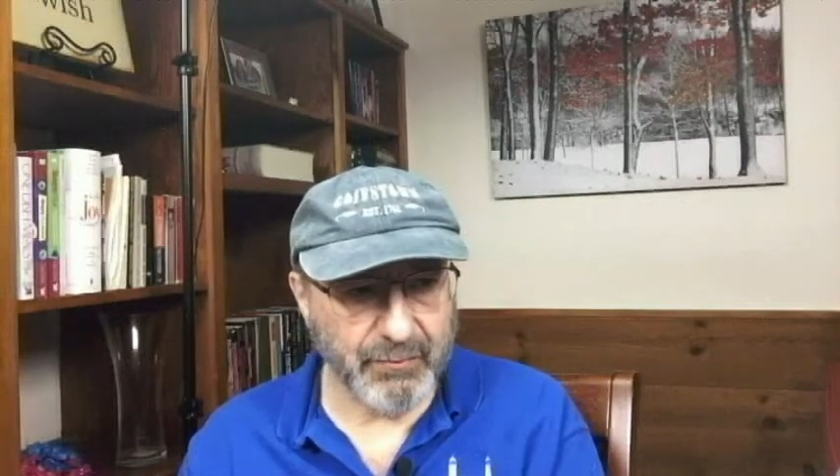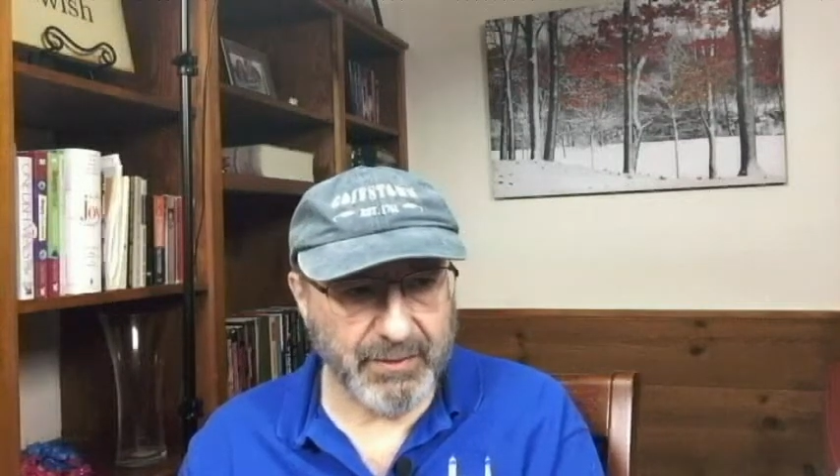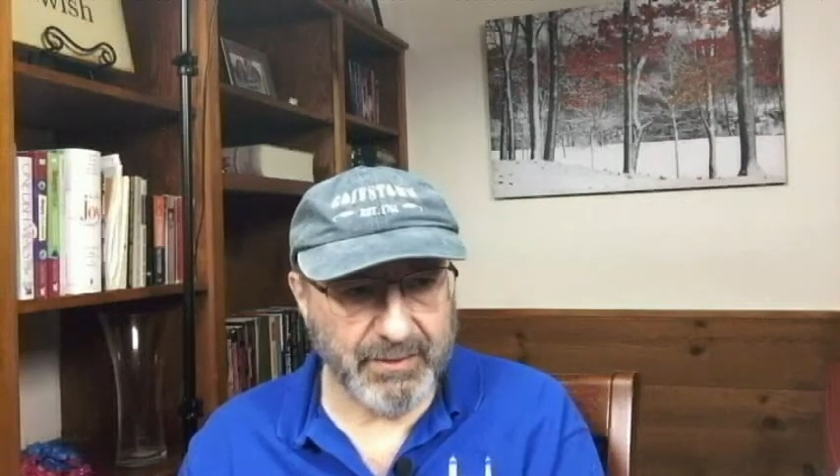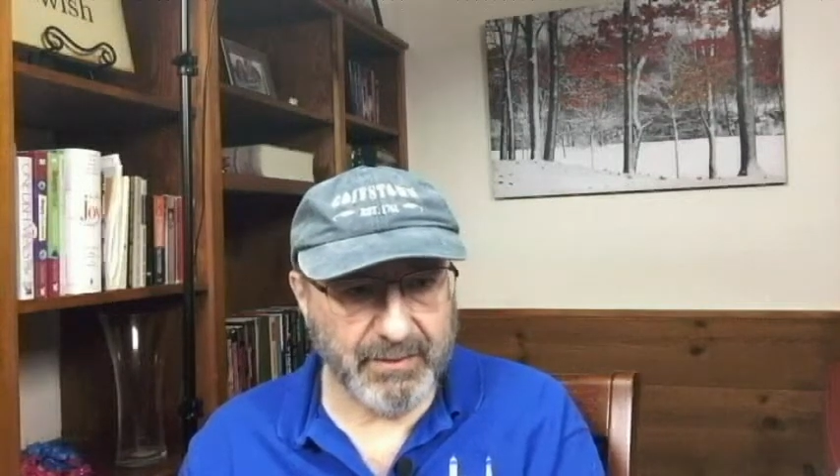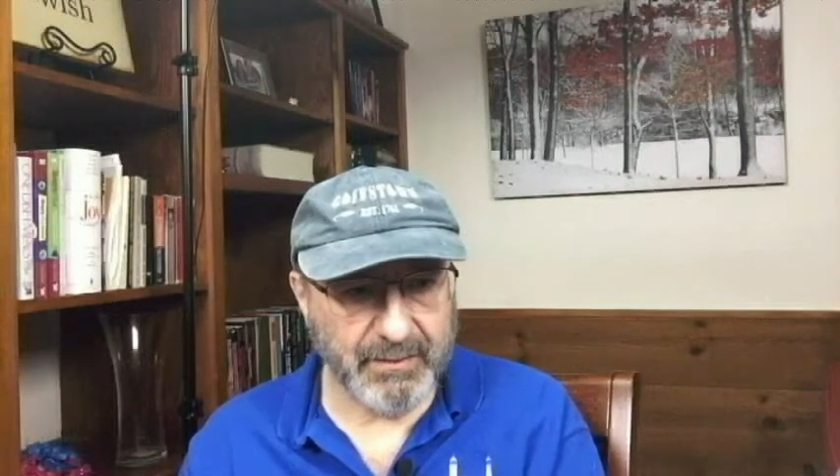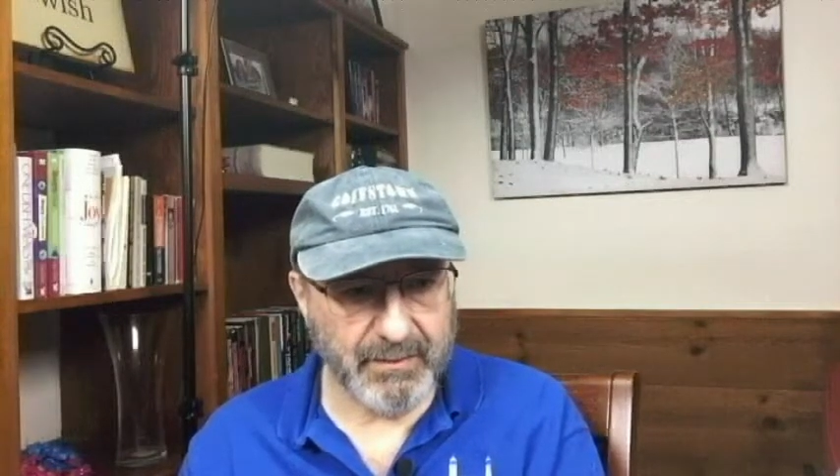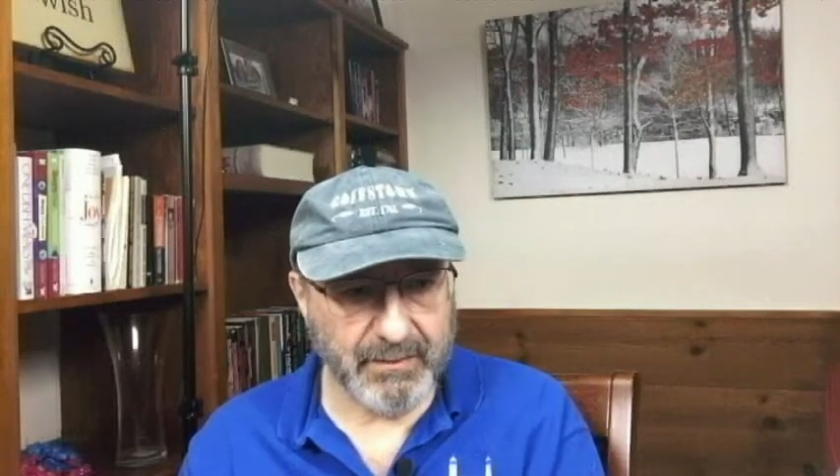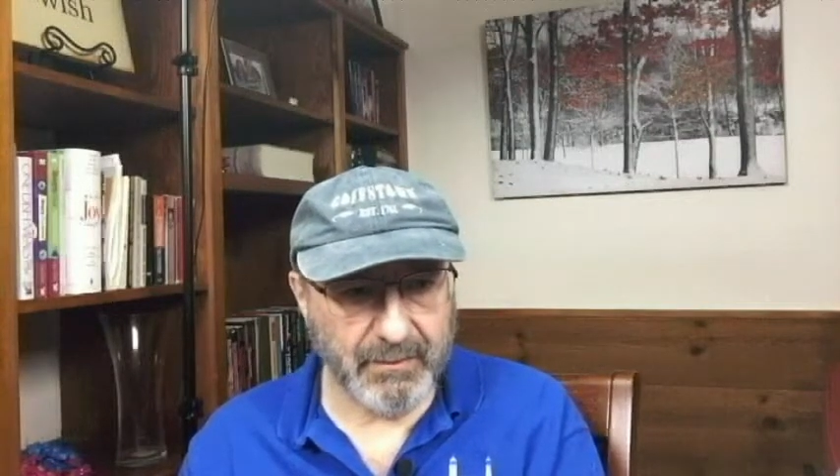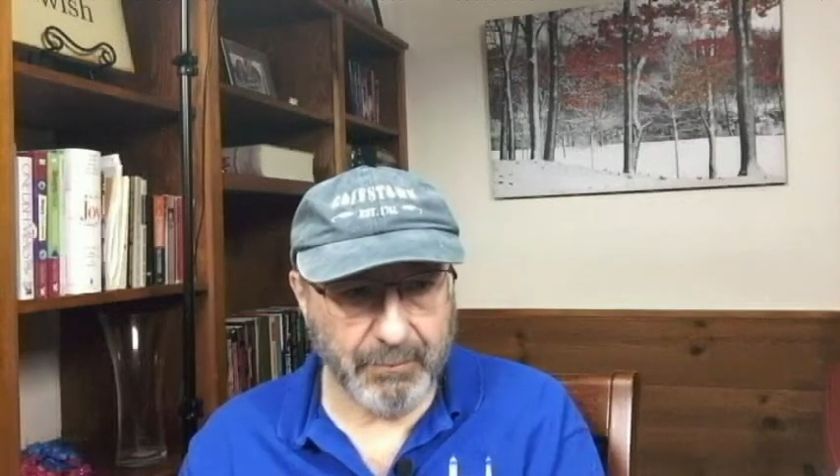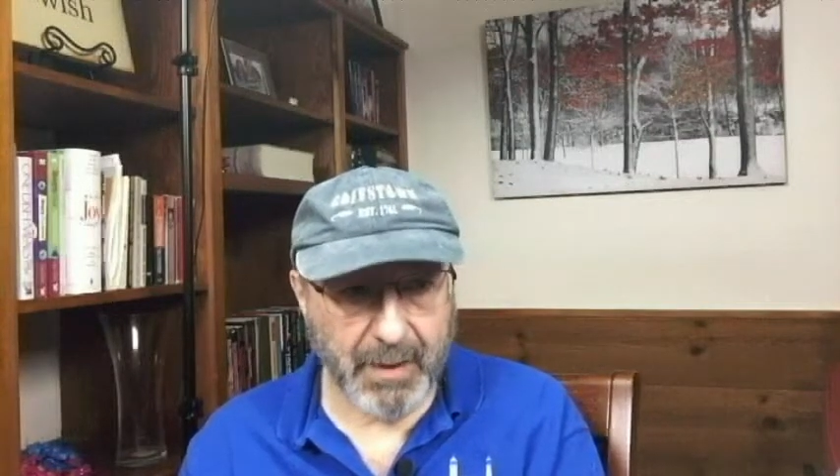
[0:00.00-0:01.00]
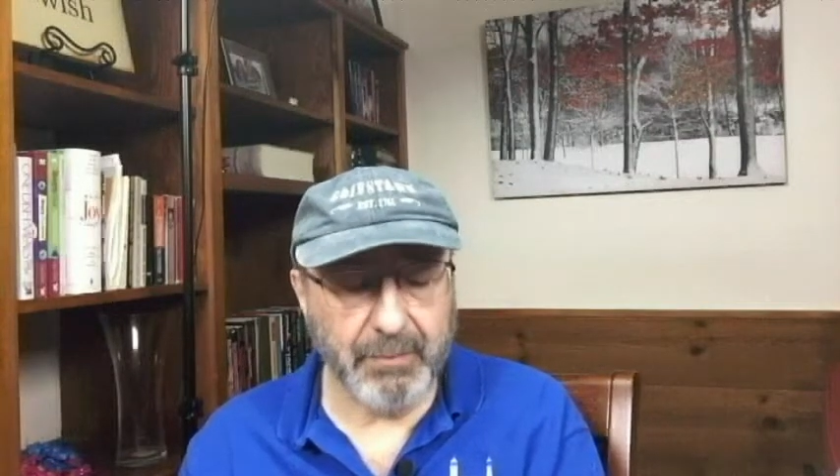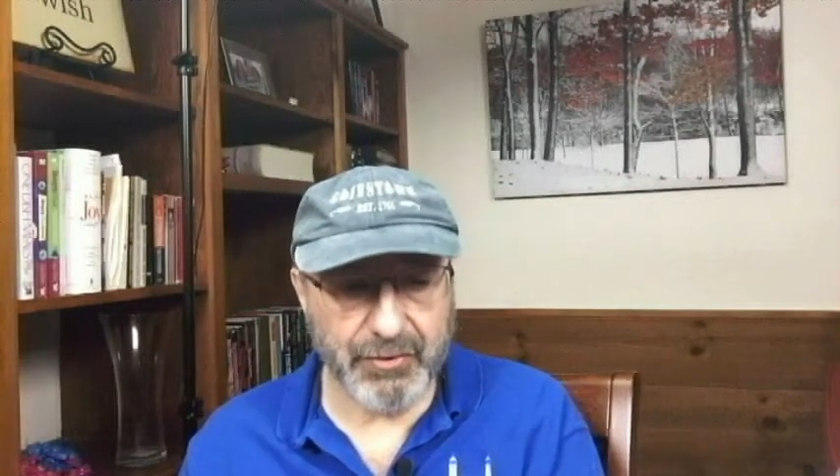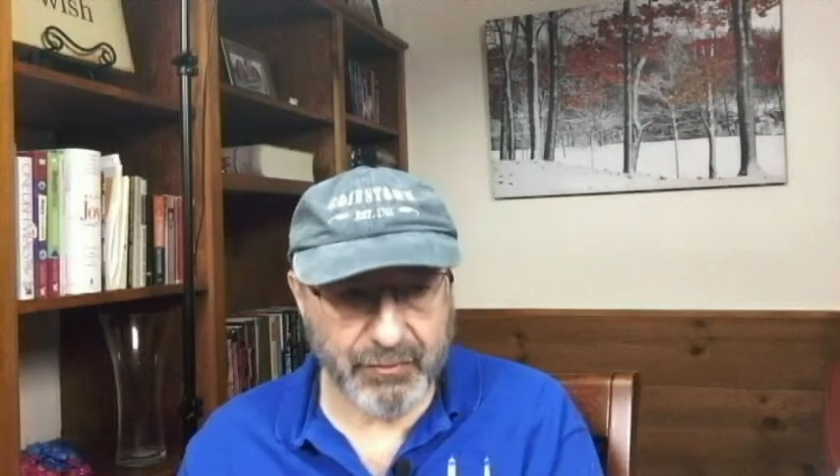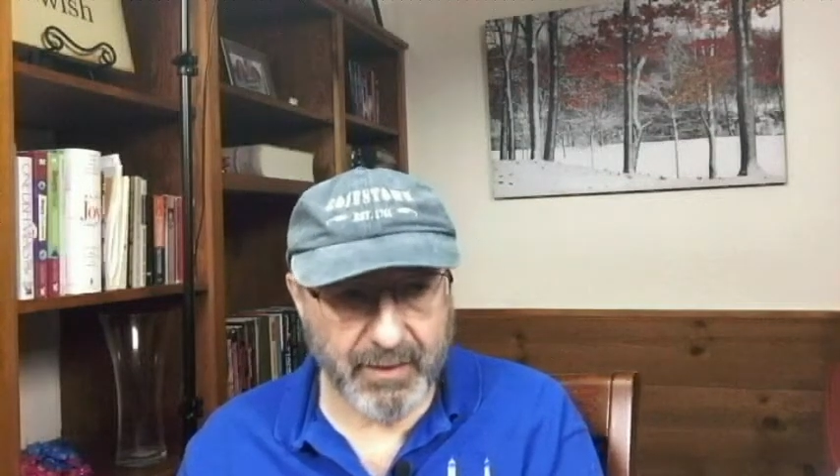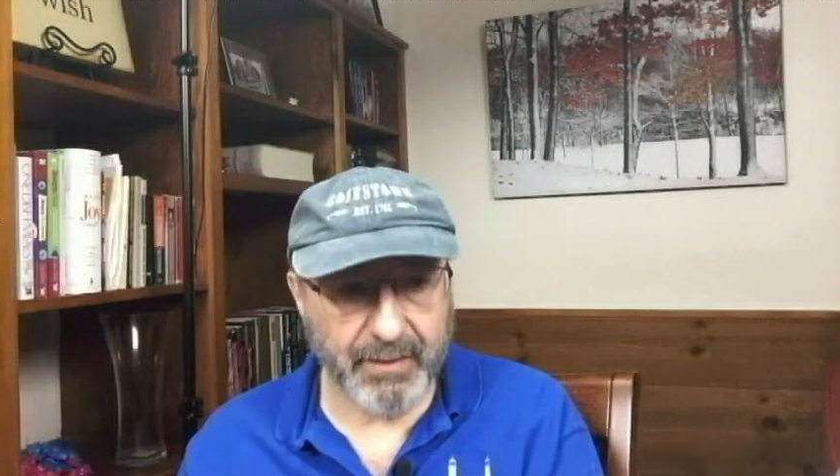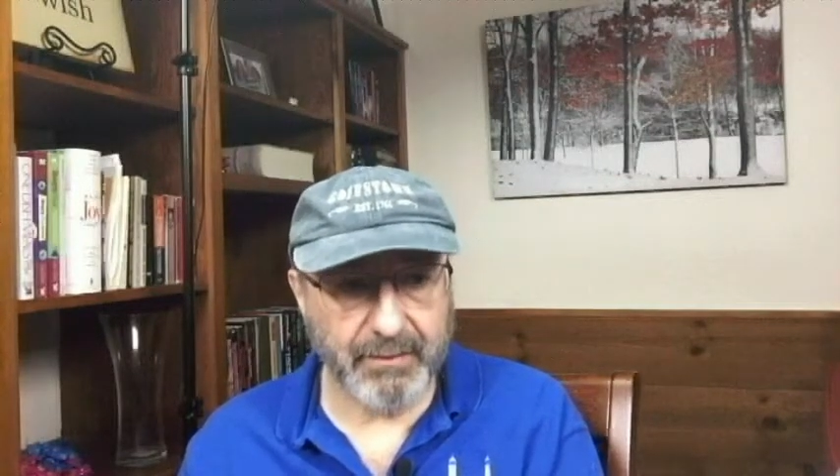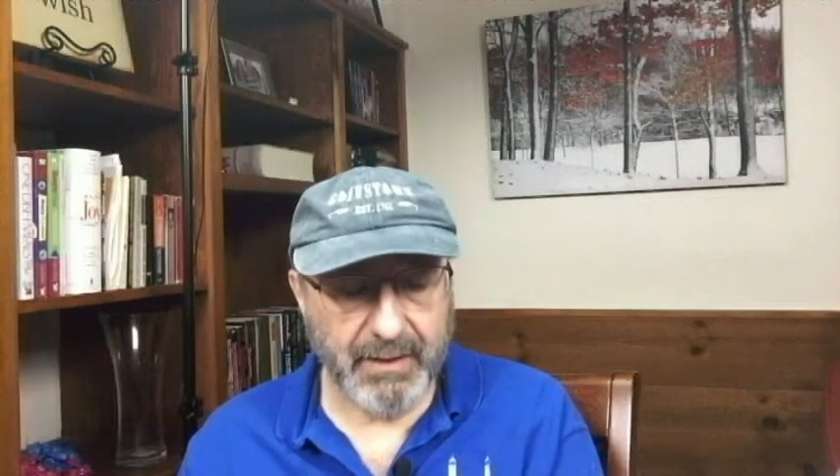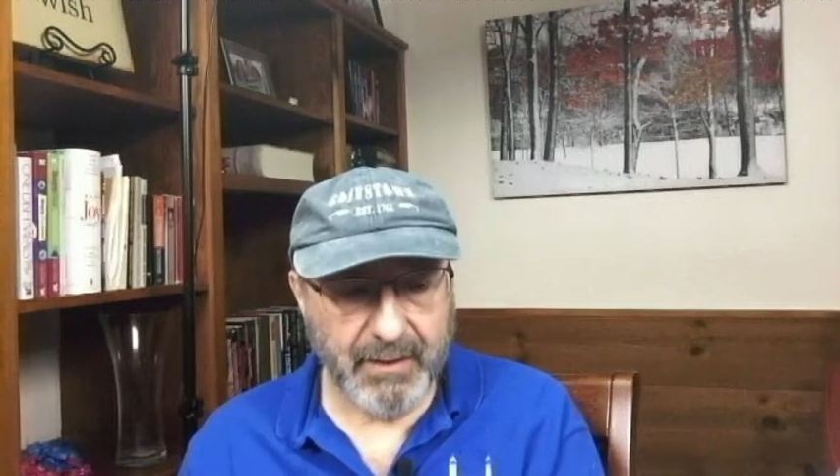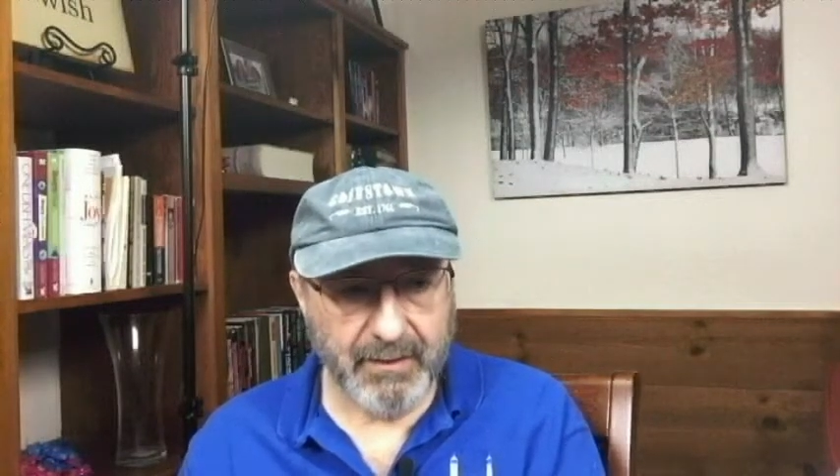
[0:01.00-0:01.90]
written, or published rather,